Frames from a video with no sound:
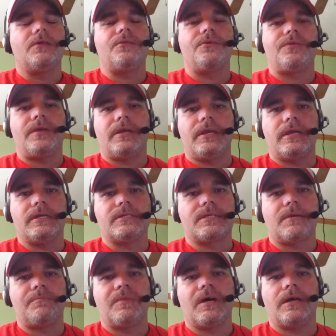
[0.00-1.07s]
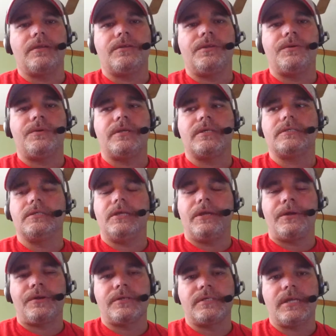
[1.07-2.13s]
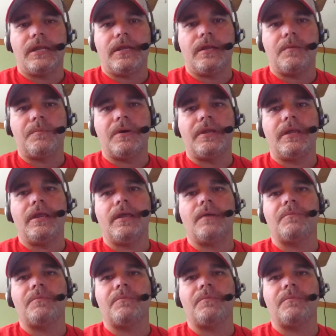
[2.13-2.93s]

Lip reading: the thing is, I'm not doing it to irritate anybody.